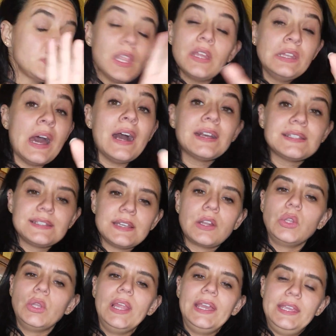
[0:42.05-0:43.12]
Not because I
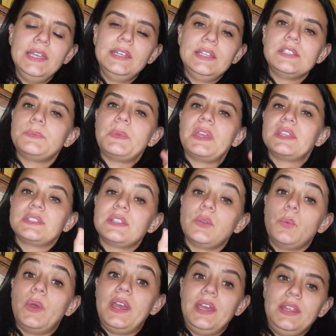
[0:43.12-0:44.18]
don't like it, it's because of the
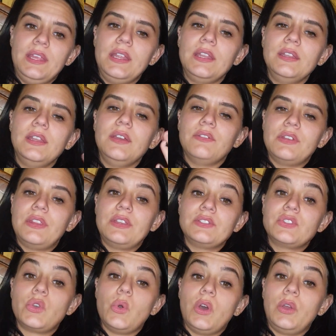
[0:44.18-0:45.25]
way that everything's
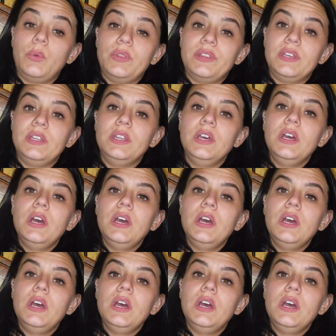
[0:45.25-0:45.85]
going with it.